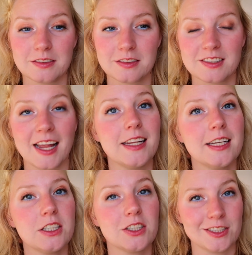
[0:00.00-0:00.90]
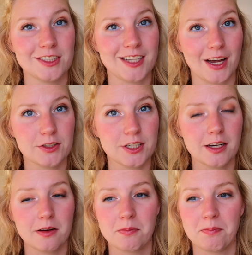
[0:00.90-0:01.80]
slightly
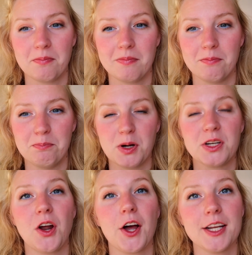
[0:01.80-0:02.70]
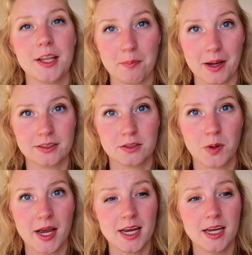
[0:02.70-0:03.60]
nostalgic, but not in the best
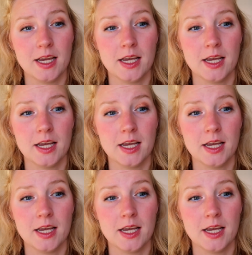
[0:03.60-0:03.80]
way.